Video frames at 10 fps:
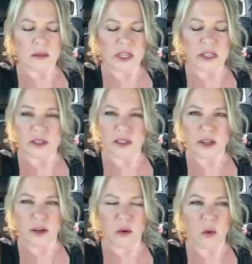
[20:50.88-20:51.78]
because
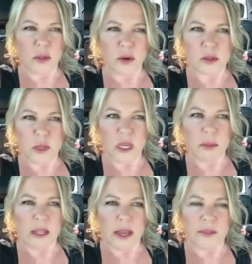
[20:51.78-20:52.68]
they're all those
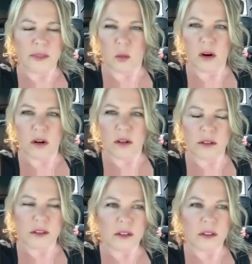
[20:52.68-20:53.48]
people out in the world